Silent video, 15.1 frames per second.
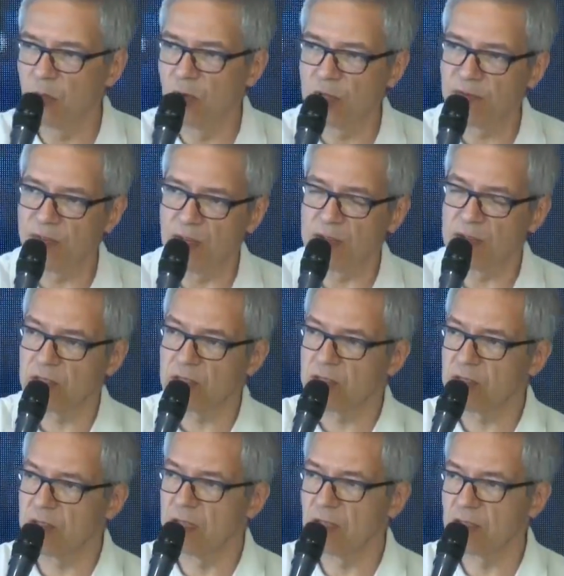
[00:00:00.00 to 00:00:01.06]
more
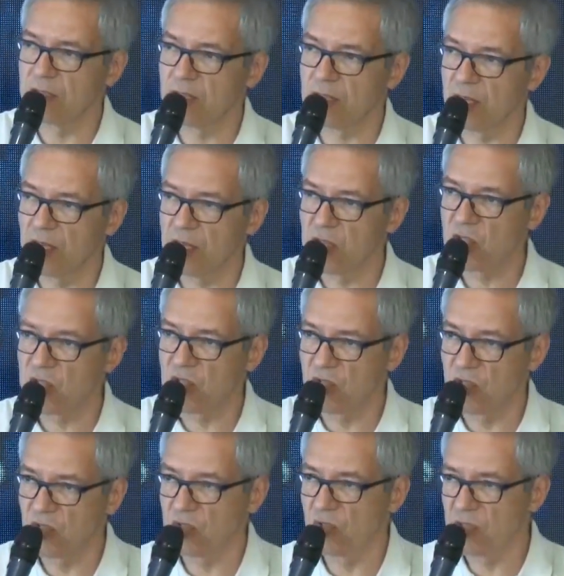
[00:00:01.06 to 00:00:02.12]
advanced techniques
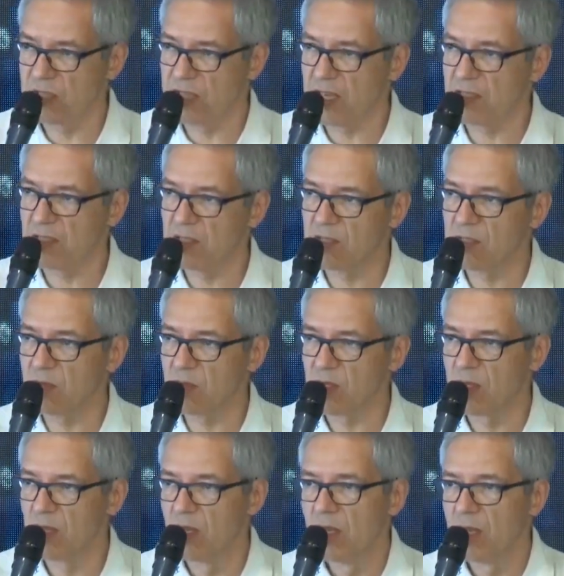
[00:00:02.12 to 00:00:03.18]
to attack
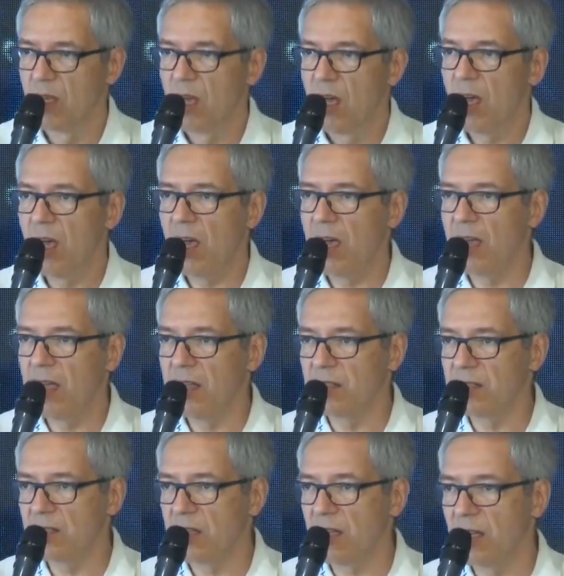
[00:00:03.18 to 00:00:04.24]
systems.
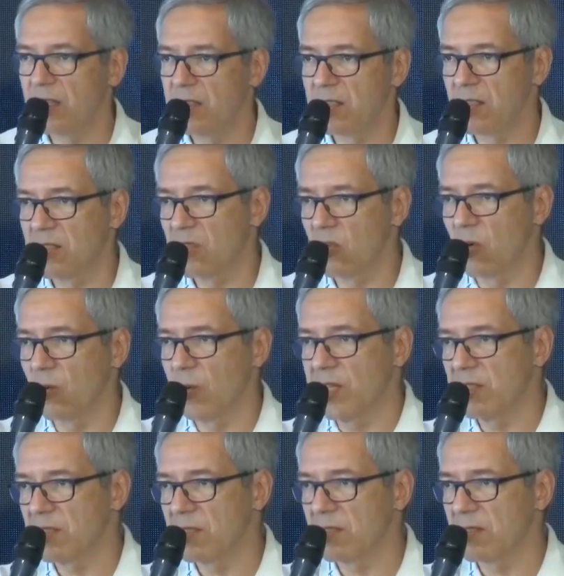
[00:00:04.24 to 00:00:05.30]
And it's
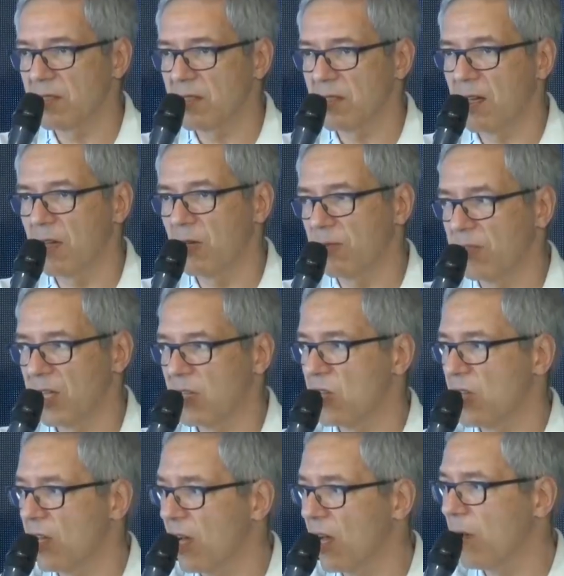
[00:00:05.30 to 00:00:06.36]
always kind of
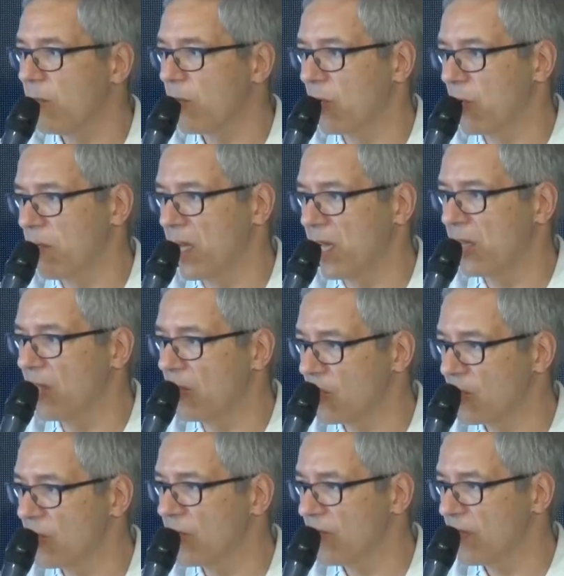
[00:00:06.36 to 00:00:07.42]
catching up or making
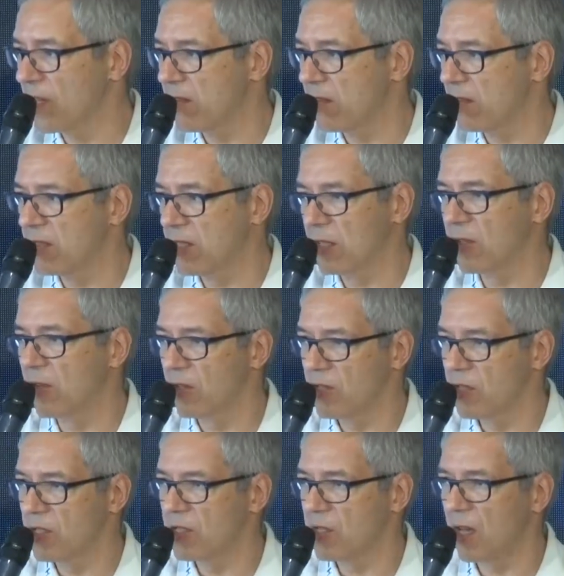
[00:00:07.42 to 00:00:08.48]
sure that the
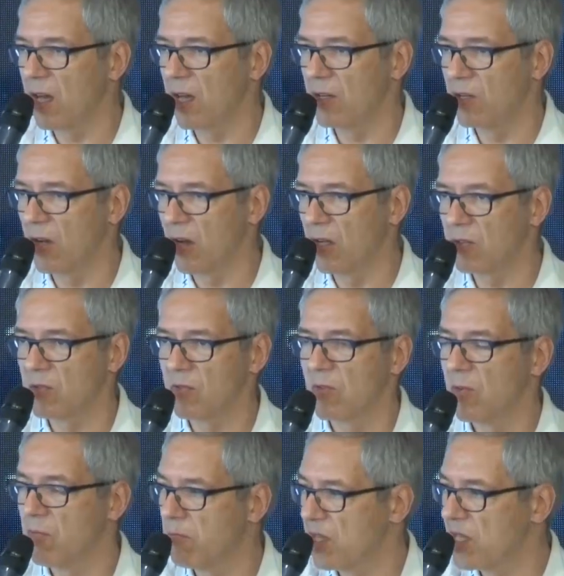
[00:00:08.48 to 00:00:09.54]
technologies are not
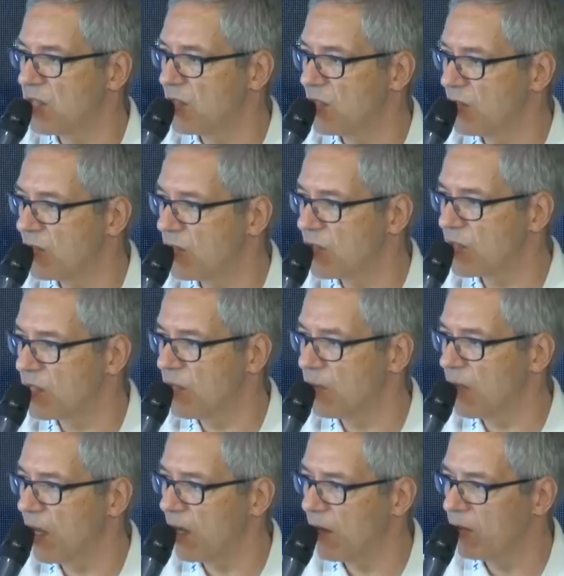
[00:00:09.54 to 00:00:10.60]
misused
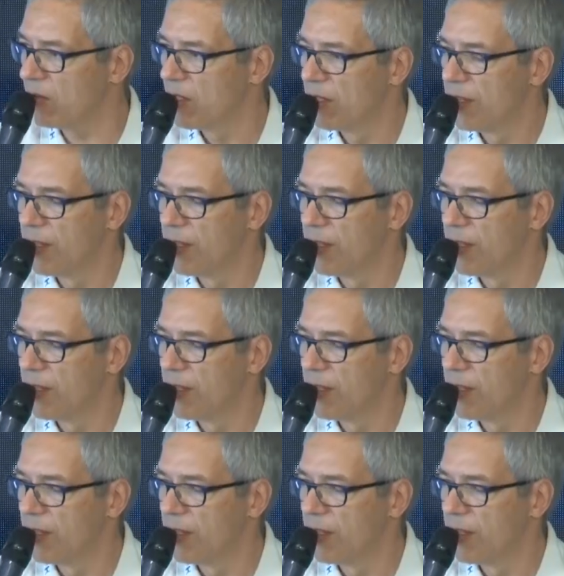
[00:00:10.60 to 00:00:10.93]
somehow.